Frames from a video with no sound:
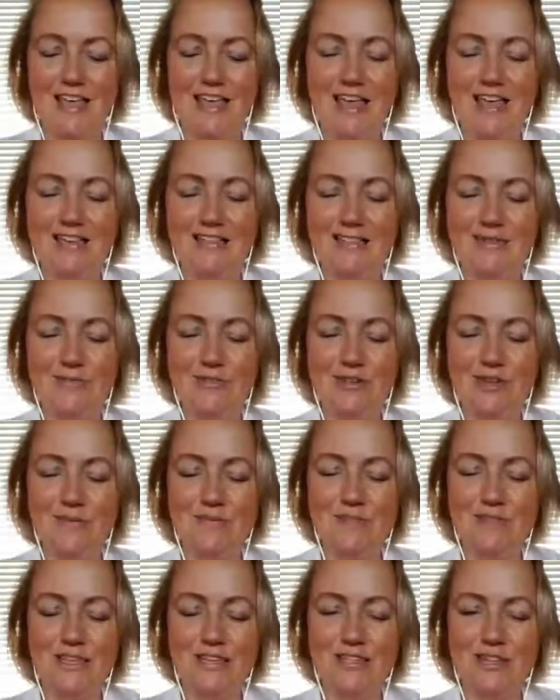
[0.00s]
And
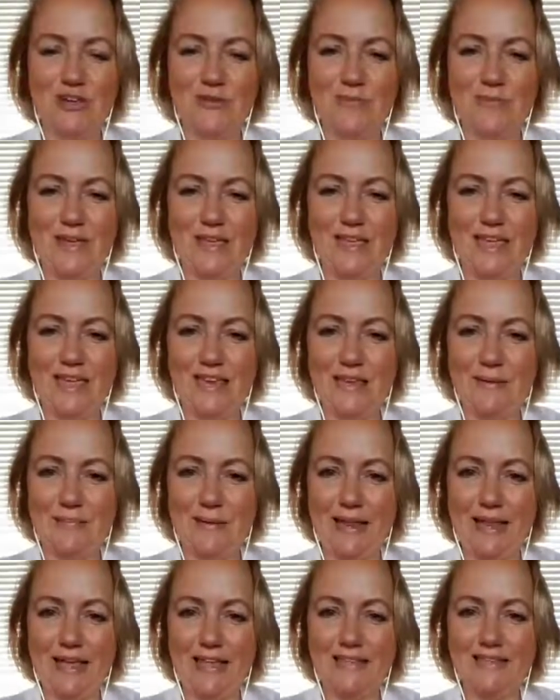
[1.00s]
sometimes I don't make any
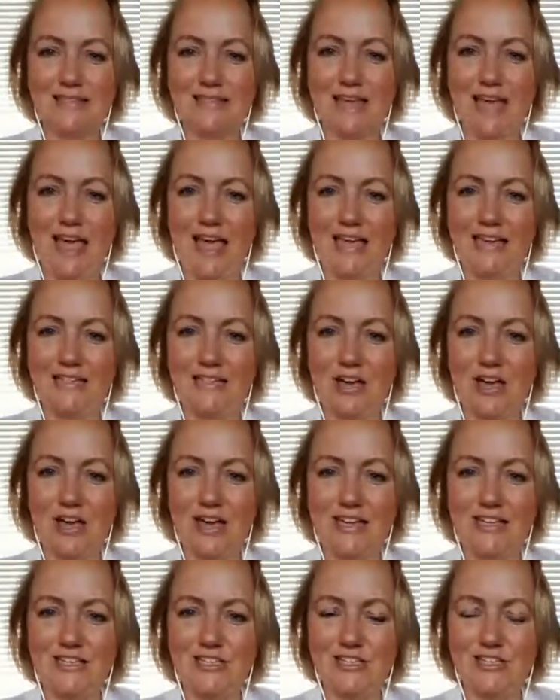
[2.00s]
plans and
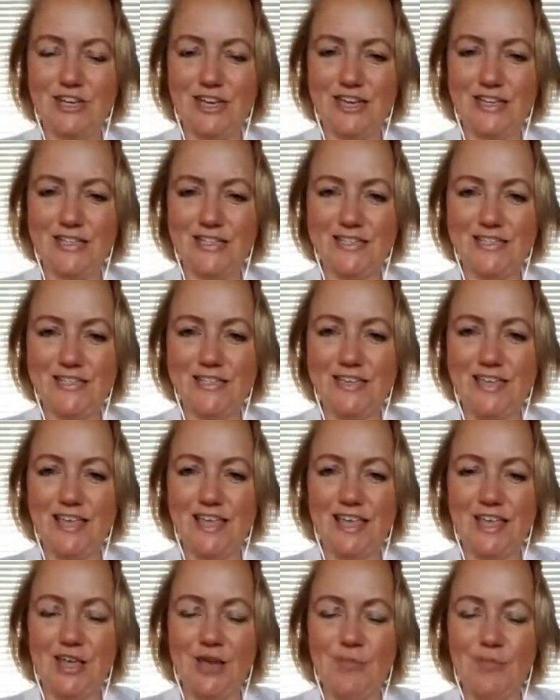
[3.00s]
I just
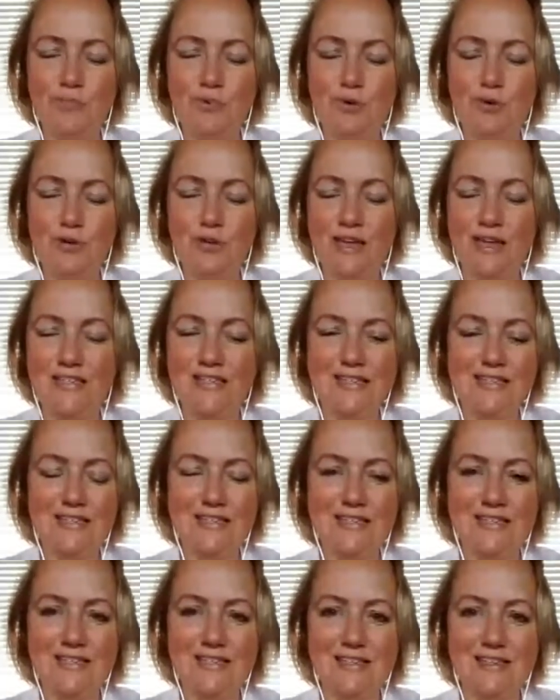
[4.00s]

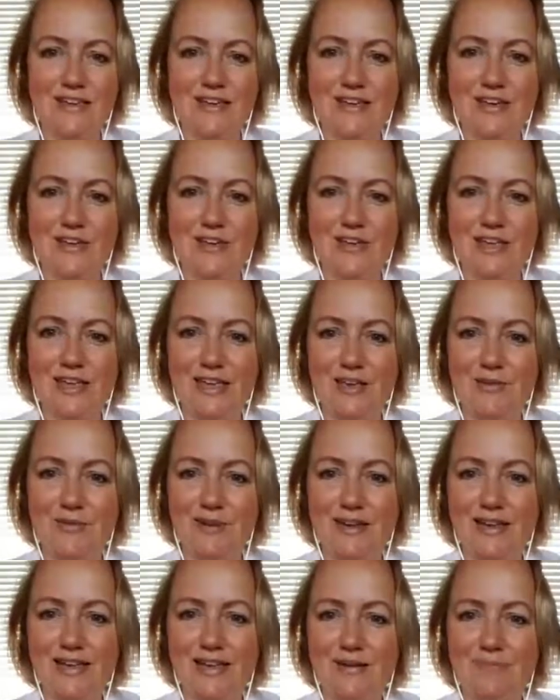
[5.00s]
decide, okay, when
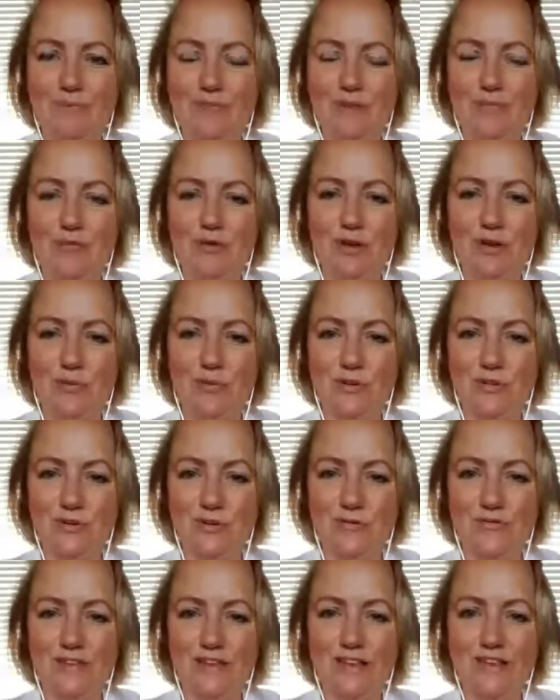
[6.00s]
I get up in the morning, what do I
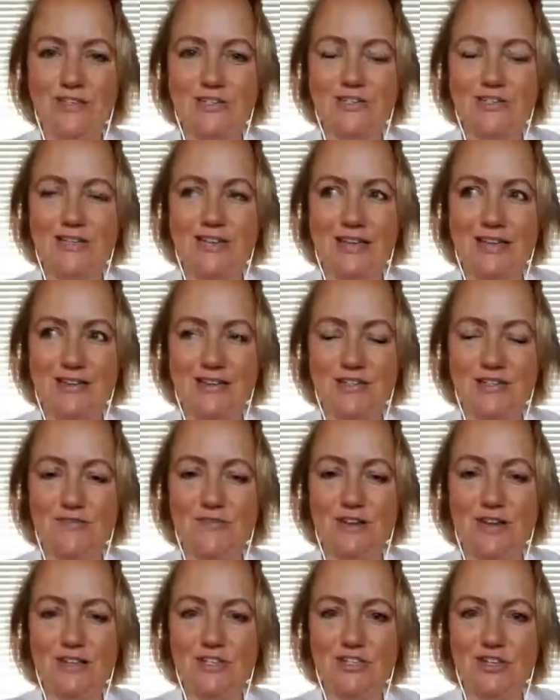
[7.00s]
feel like today? I just
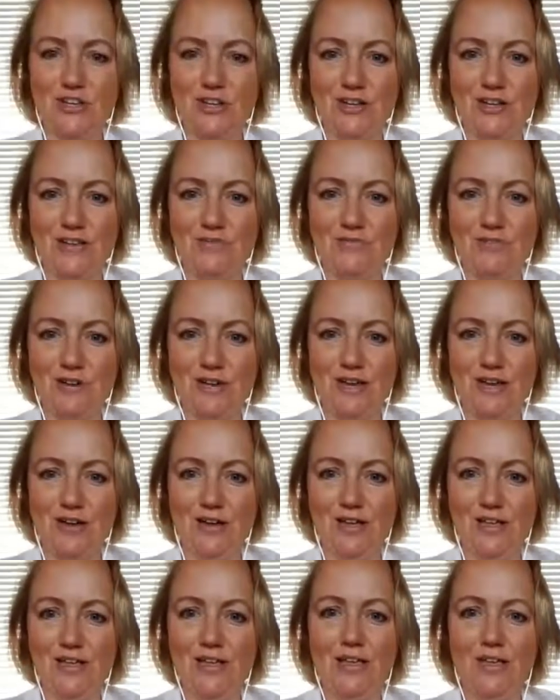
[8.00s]
feel like journaling for an
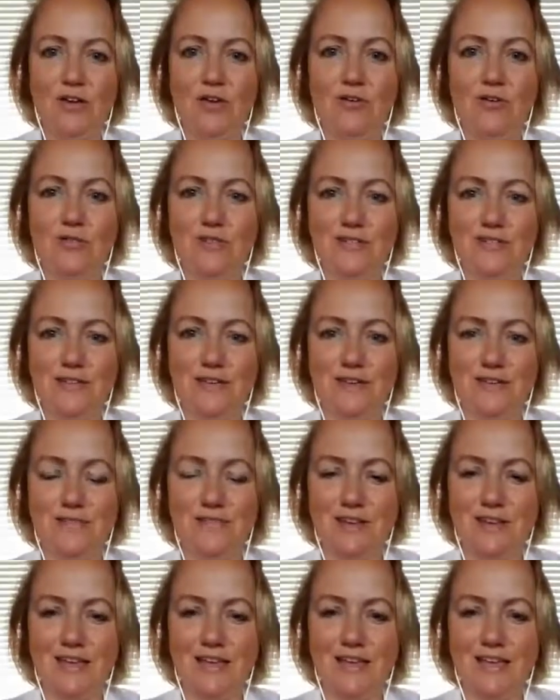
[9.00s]
hour. Or today I
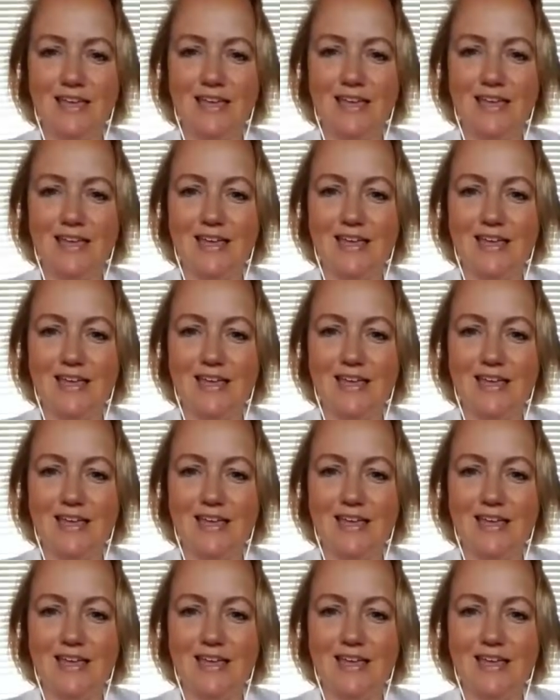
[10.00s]
feel like